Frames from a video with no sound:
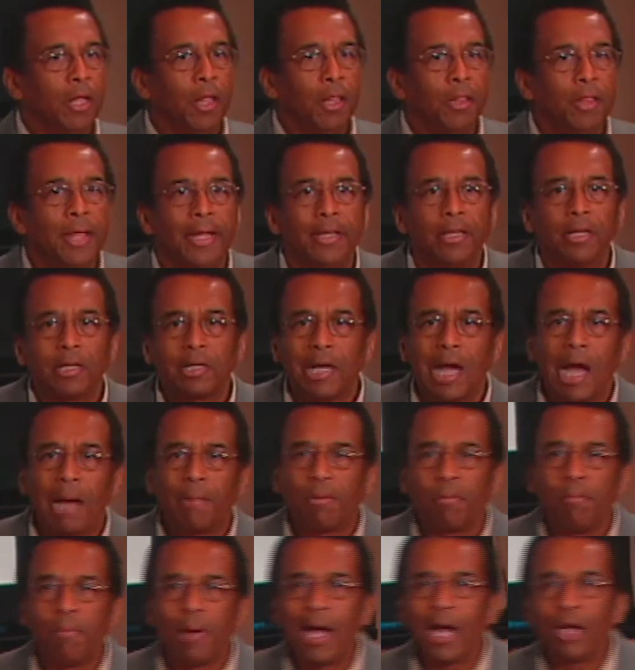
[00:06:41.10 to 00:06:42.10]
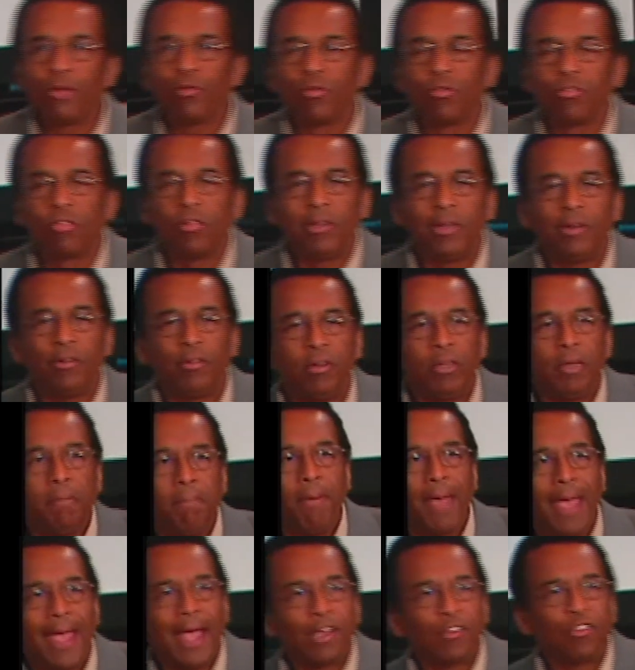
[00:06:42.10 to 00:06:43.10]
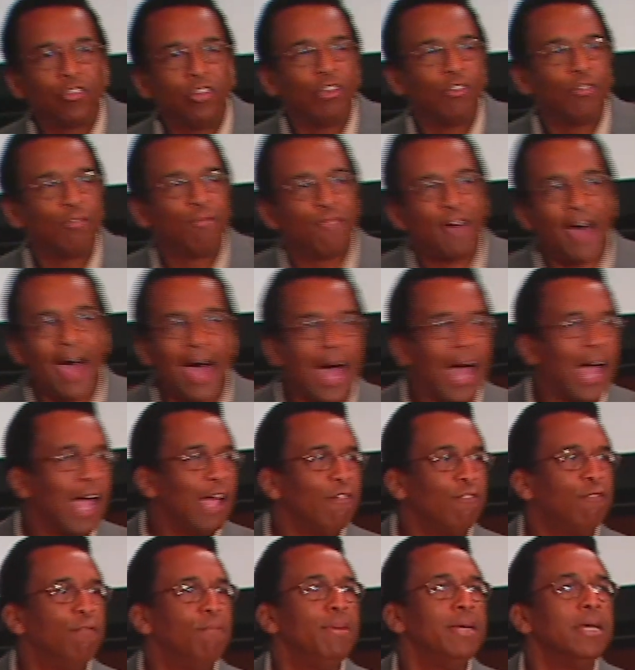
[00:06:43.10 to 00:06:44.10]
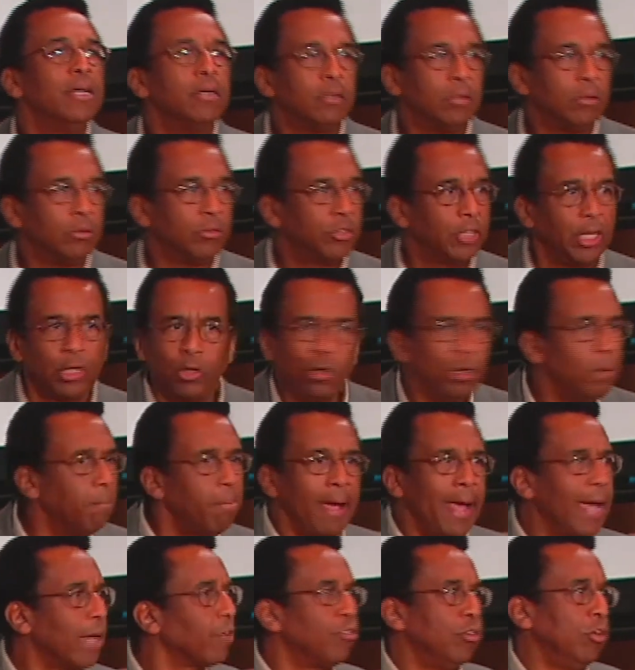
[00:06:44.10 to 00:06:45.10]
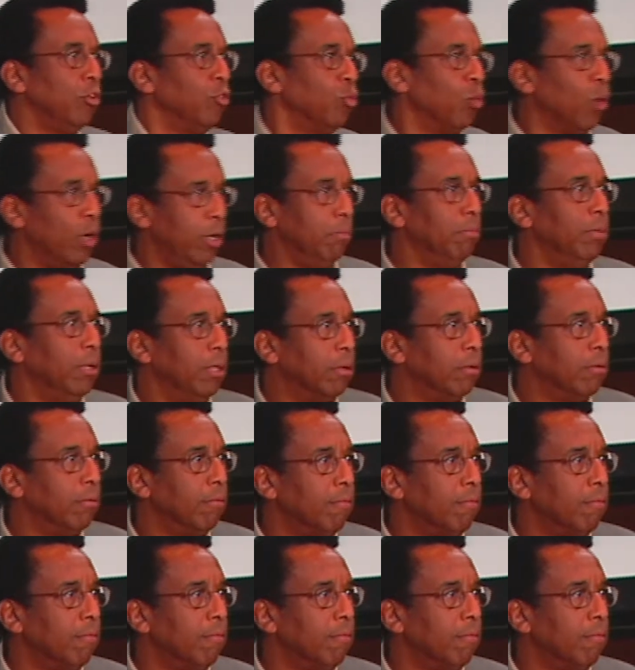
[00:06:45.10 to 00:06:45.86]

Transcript: that the compromise was literally passed as 5 bills. They couldn't pass it as 1 bill.